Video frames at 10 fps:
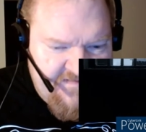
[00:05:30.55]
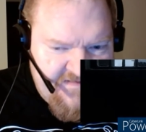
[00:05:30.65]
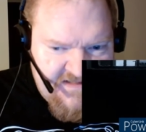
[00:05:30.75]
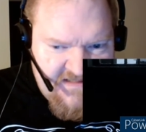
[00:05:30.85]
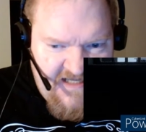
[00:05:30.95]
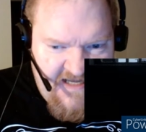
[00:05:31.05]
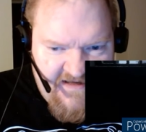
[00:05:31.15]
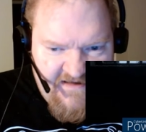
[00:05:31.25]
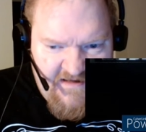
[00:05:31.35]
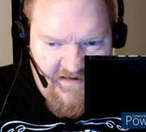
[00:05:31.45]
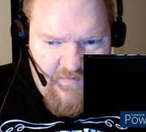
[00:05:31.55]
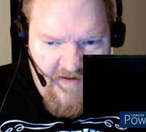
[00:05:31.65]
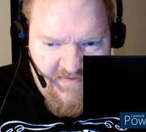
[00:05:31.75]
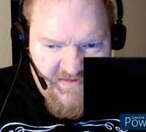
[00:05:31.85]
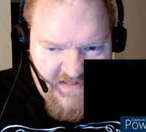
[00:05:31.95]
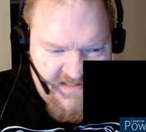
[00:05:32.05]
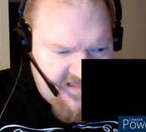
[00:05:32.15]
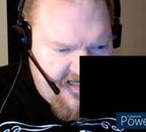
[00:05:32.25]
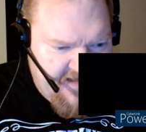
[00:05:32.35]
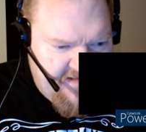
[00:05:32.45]
just like a web address,
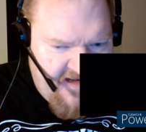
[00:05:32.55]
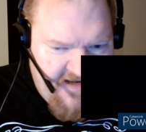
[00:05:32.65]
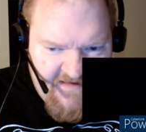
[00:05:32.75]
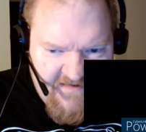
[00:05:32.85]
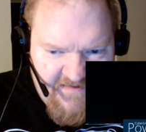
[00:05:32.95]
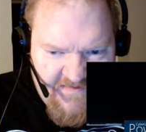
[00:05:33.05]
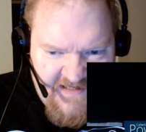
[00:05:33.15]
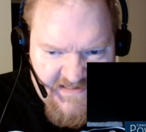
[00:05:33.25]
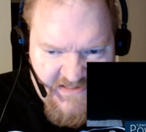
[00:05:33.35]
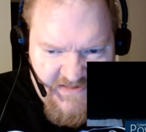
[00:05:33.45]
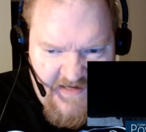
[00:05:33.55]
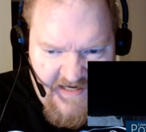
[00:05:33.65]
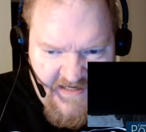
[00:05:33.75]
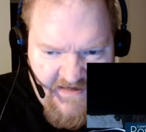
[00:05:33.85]
I can I can do that too. I,